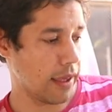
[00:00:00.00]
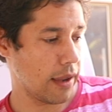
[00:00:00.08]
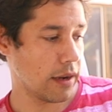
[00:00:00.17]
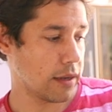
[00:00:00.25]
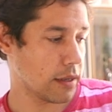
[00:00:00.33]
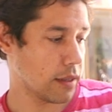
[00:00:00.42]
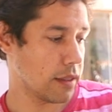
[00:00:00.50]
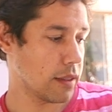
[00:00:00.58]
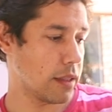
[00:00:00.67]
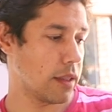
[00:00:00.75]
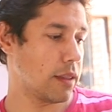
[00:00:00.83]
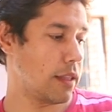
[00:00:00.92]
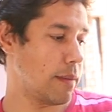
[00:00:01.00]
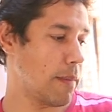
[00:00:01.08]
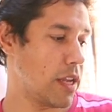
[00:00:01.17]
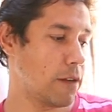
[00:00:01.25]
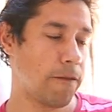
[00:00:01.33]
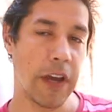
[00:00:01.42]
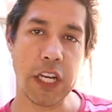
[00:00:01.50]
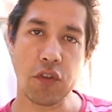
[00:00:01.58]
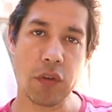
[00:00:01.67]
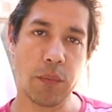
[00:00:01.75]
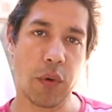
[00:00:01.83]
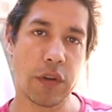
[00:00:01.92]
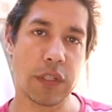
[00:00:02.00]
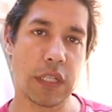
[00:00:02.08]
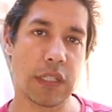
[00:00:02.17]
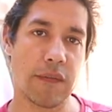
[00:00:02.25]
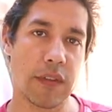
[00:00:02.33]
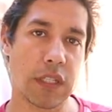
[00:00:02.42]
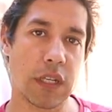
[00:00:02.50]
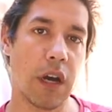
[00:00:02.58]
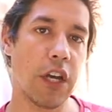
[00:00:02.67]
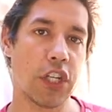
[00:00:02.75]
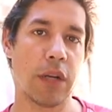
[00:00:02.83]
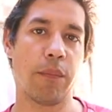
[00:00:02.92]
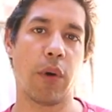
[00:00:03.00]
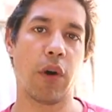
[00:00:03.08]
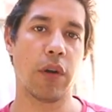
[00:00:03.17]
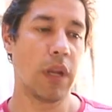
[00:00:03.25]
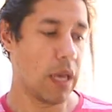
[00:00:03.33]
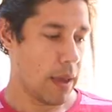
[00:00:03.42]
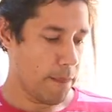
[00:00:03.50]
and the manufacturing process of the Skyshed Pod